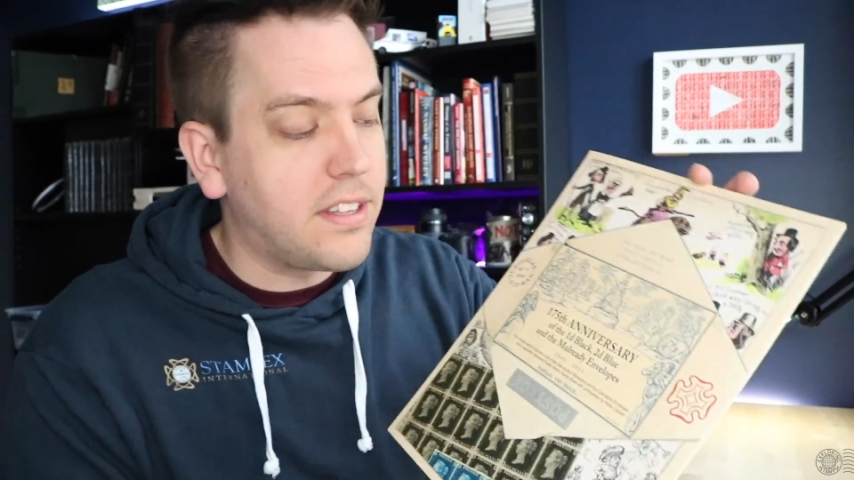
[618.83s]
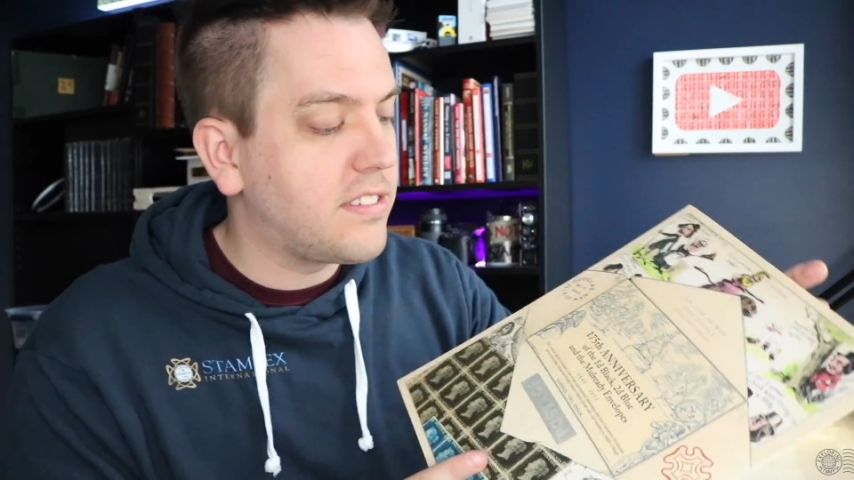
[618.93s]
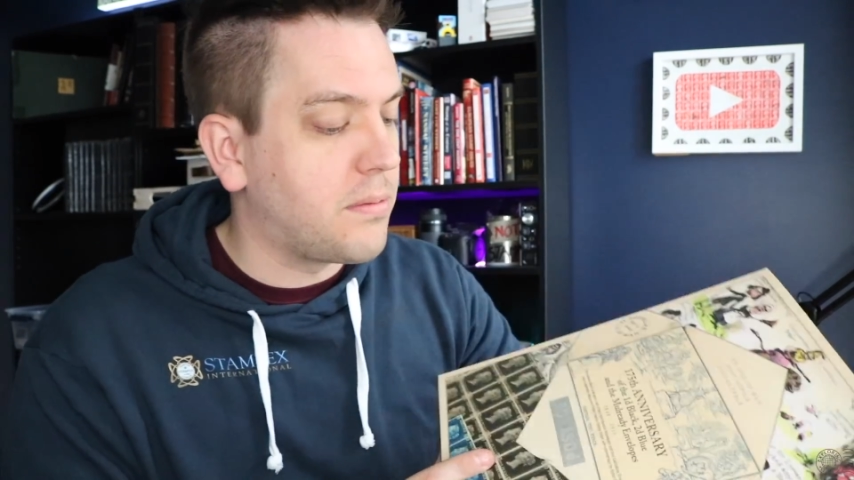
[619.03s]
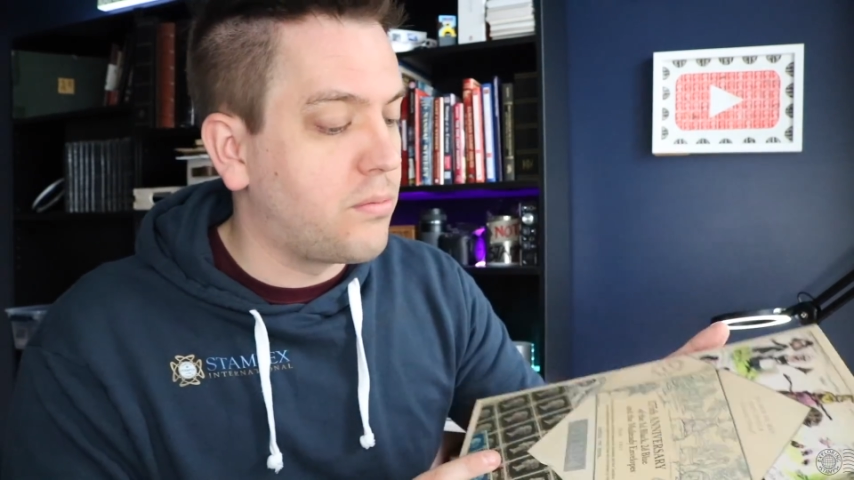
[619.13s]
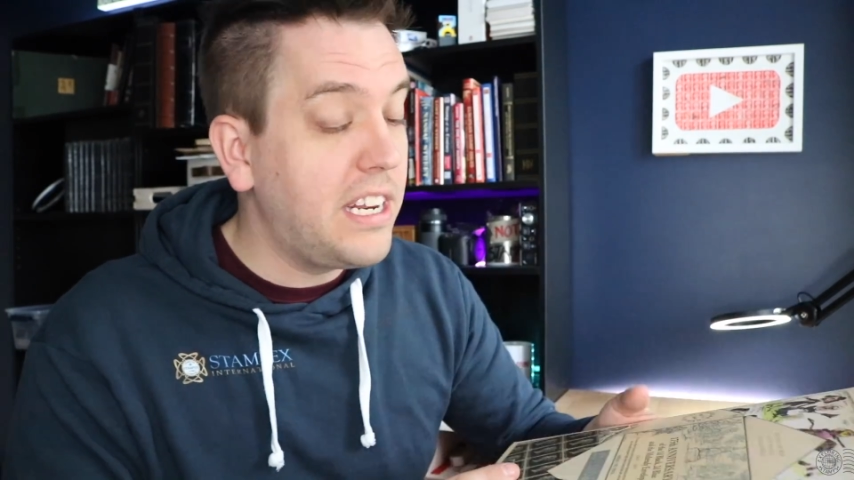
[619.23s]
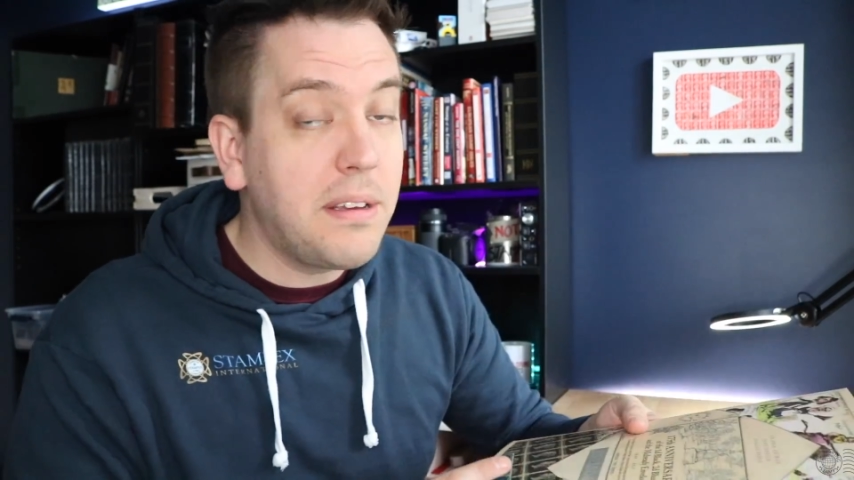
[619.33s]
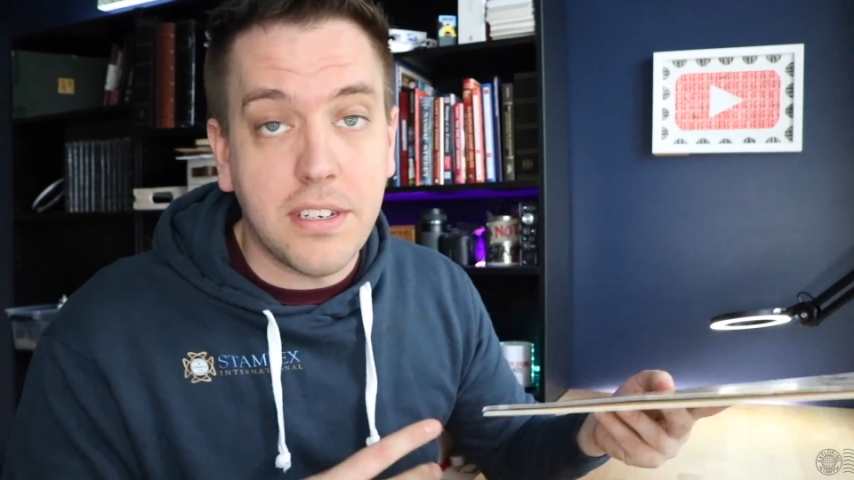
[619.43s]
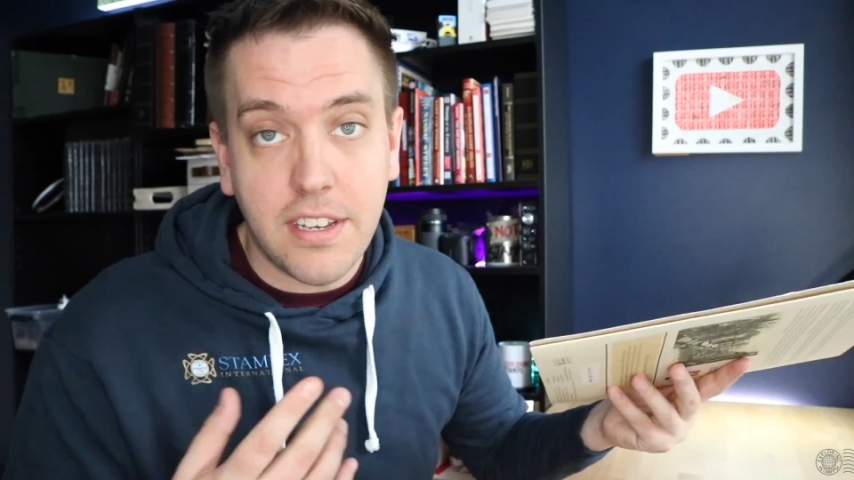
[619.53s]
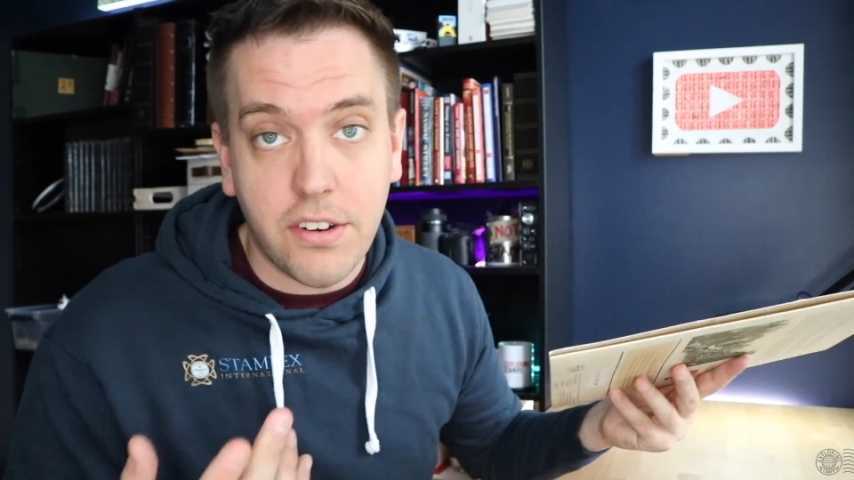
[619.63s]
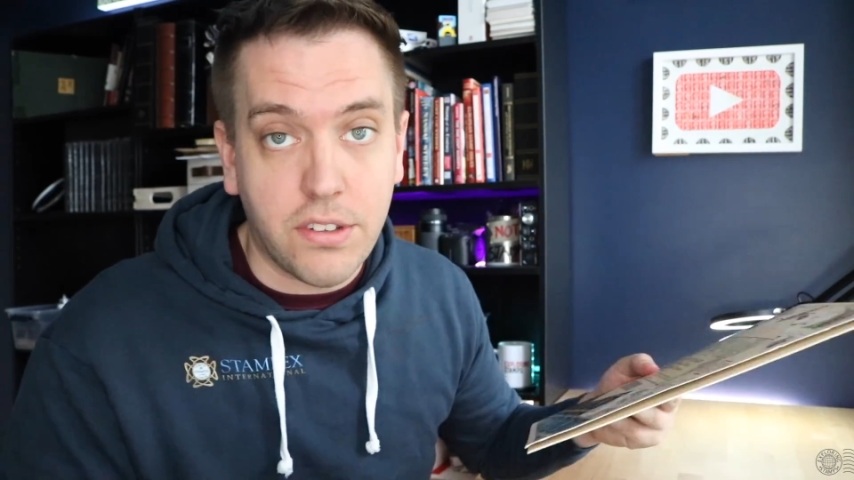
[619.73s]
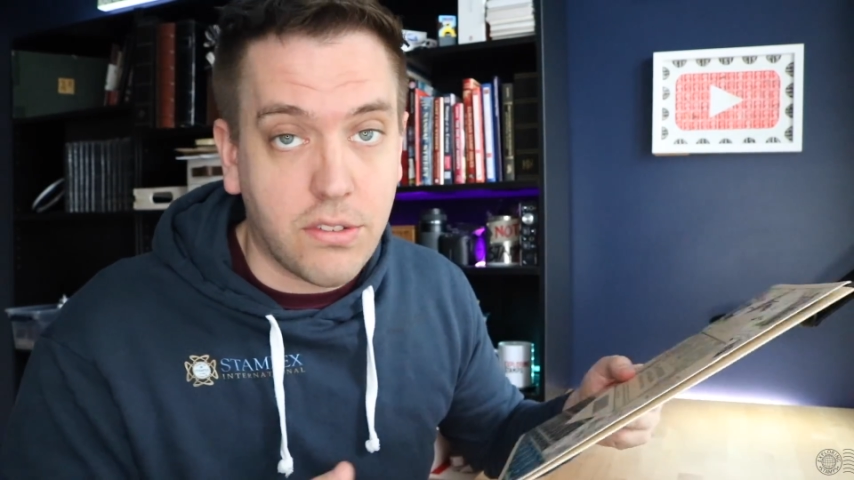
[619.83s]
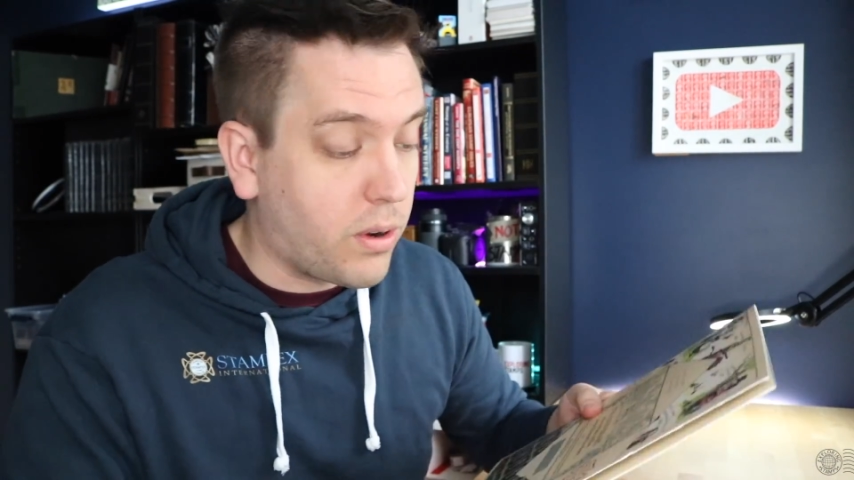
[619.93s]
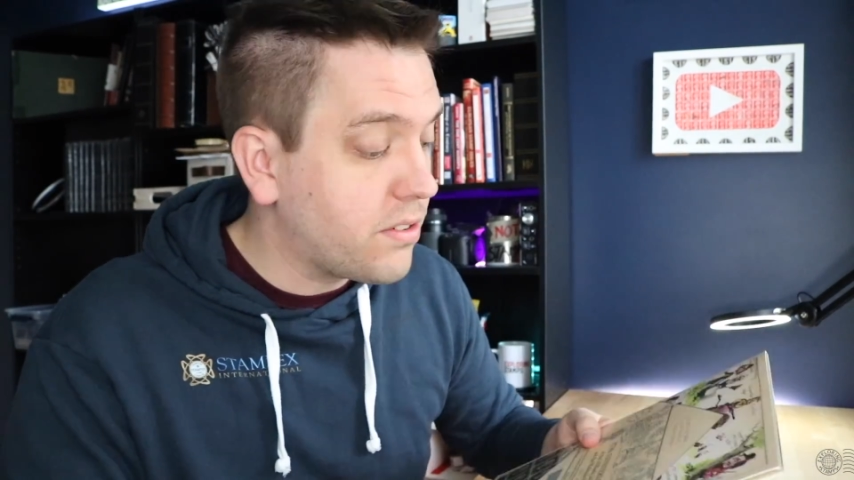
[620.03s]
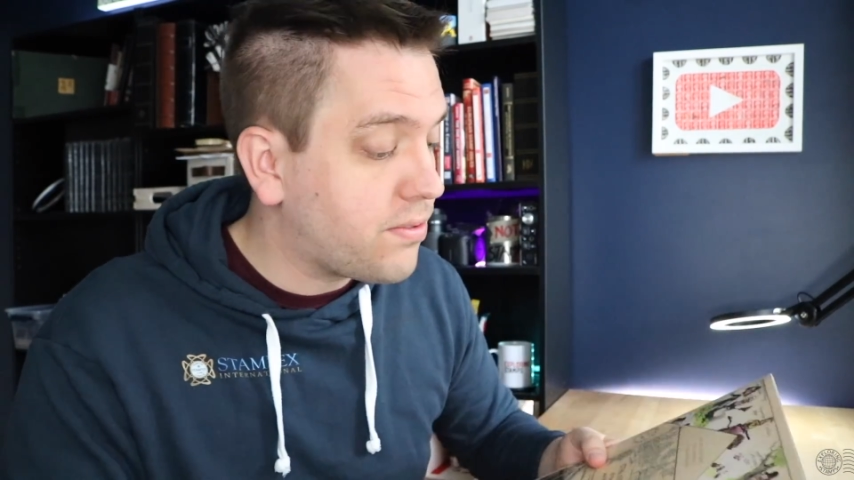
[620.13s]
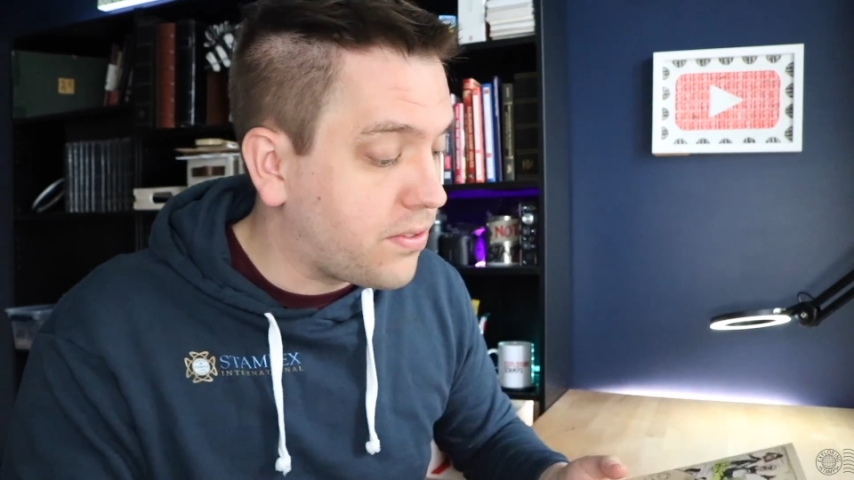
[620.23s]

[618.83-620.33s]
some reading material, this wonderful